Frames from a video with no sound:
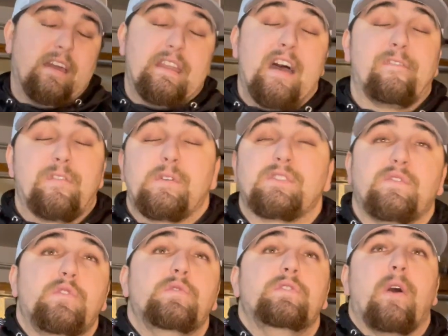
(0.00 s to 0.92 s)
Now, for those
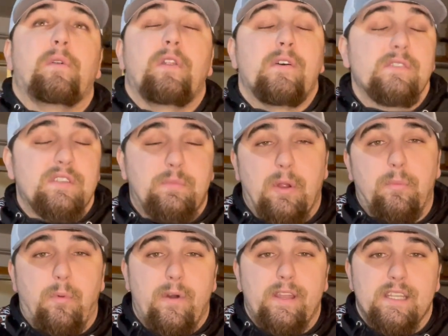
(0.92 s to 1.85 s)
of you who don't know,
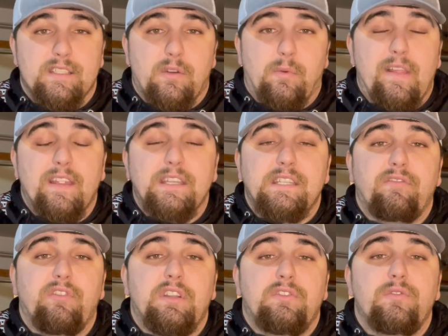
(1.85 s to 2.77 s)
Spearpoint is a
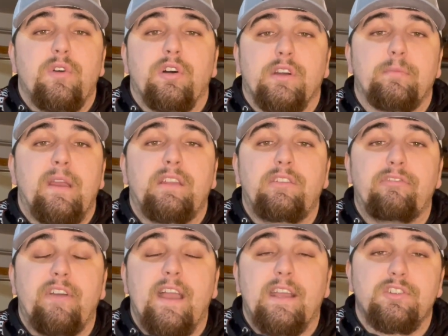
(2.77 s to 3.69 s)
relatively new hook
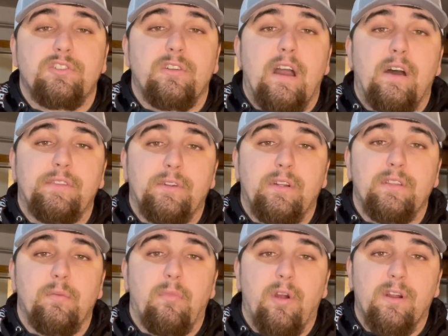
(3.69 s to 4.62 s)
manufacturer out there on
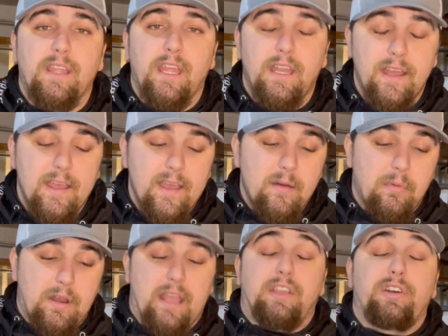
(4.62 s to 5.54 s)
the market,
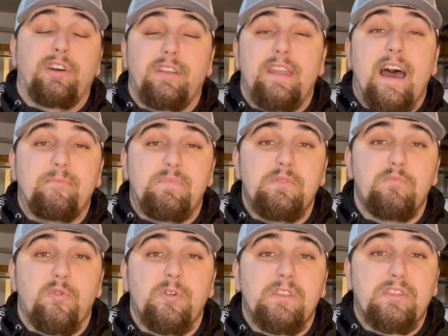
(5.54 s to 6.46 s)
but I could not be
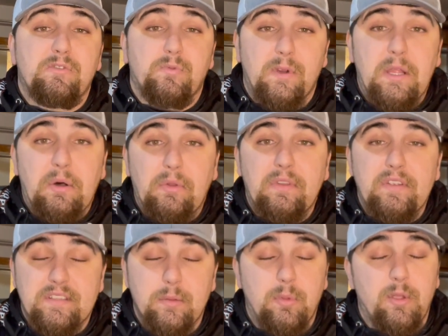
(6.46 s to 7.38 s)
more
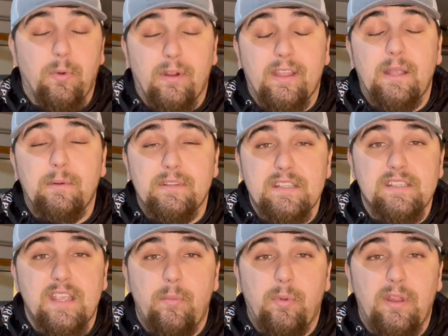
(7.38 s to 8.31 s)
thrilled to be working with
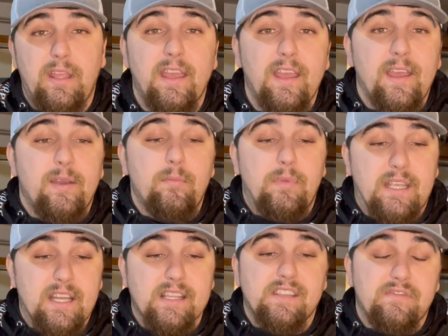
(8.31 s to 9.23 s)
this company
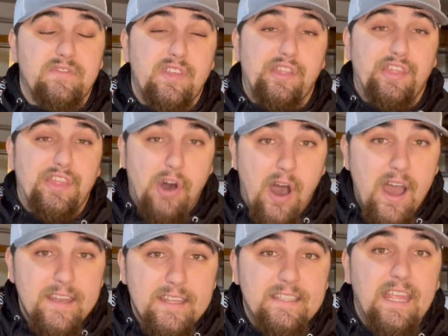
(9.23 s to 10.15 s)
because of the
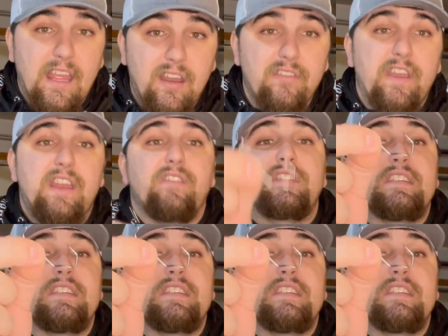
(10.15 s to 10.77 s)
thought and the innovative